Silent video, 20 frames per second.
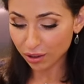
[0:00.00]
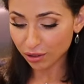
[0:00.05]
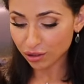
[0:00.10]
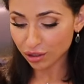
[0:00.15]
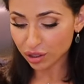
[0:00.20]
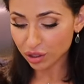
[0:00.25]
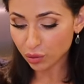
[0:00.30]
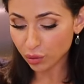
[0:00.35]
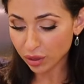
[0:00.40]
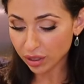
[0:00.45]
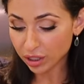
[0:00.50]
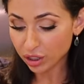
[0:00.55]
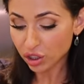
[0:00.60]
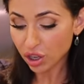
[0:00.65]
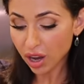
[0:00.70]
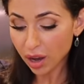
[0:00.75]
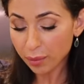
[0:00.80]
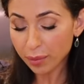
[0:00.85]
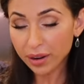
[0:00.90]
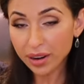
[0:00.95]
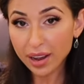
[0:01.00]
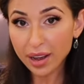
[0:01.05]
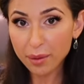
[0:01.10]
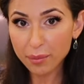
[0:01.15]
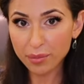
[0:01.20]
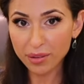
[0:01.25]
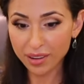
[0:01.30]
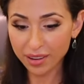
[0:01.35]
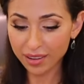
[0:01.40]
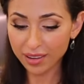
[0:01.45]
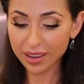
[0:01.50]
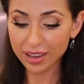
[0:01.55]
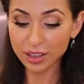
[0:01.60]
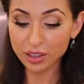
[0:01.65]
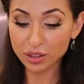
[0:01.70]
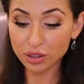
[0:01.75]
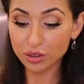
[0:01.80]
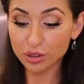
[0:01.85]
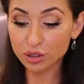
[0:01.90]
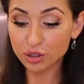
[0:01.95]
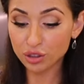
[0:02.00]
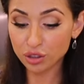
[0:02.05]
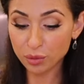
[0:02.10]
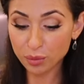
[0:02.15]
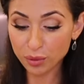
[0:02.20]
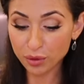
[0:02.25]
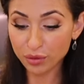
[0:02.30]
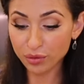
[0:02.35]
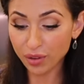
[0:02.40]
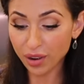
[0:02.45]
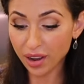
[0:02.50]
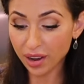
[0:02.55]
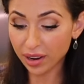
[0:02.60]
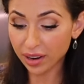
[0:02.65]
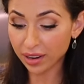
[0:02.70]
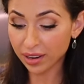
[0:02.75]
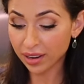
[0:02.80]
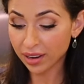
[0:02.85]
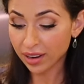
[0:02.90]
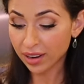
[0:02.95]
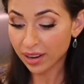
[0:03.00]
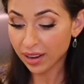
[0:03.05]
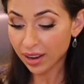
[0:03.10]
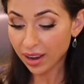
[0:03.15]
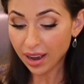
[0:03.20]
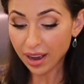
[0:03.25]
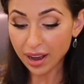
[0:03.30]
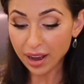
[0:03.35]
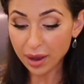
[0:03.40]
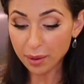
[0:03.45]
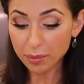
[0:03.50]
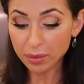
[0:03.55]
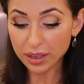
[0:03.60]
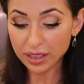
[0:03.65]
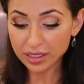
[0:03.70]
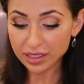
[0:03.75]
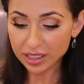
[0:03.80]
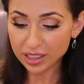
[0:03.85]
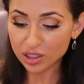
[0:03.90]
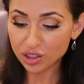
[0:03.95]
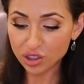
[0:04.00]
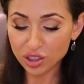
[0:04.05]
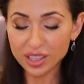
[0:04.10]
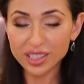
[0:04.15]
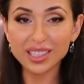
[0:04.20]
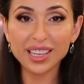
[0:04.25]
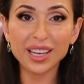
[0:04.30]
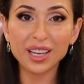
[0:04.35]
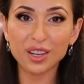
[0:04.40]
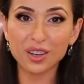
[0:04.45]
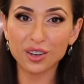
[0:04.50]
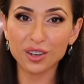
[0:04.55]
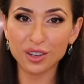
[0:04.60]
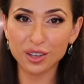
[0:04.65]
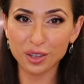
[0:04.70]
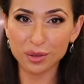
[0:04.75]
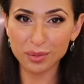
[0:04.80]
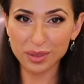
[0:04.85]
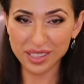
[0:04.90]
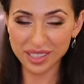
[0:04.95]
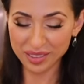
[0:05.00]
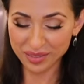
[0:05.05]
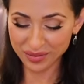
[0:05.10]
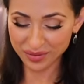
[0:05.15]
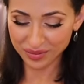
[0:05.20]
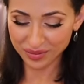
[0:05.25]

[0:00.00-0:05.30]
You're just going to chop it up into super fine pieces, just like your herbs.